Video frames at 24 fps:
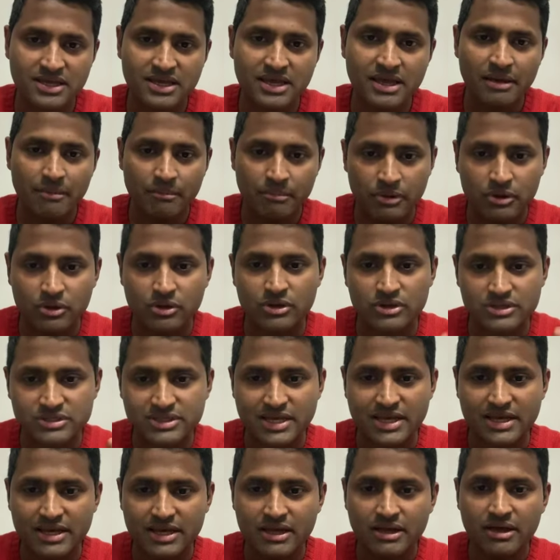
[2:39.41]
Because
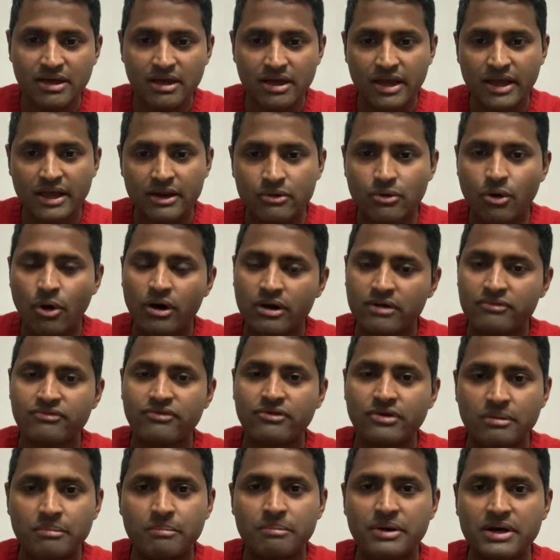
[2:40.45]
in order for a
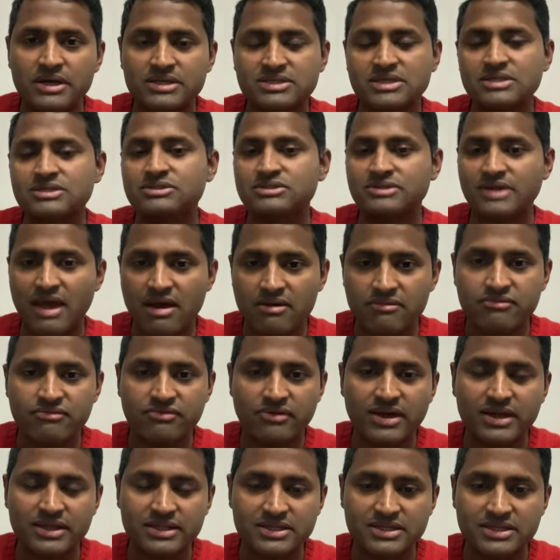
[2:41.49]
person to have
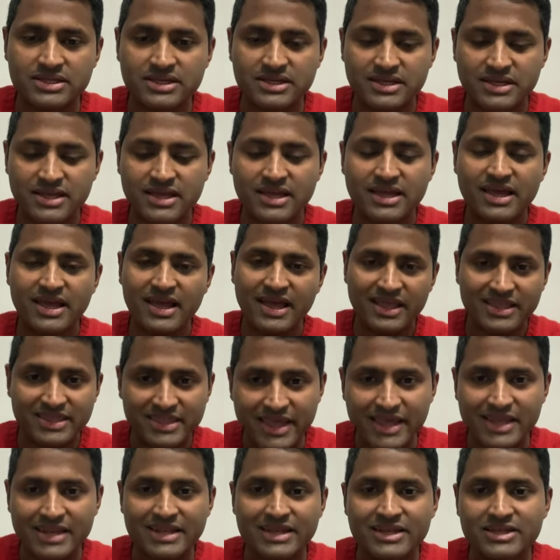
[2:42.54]
faith, they
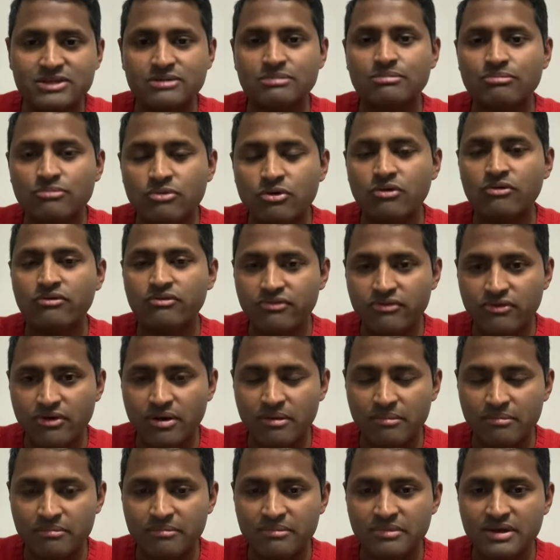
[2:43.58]
need to move
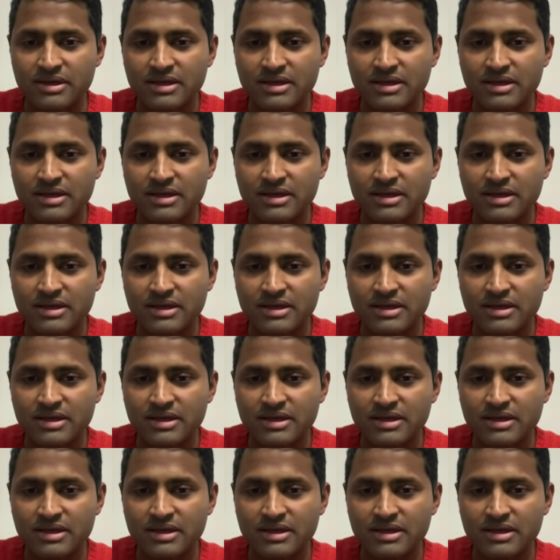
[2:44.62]
from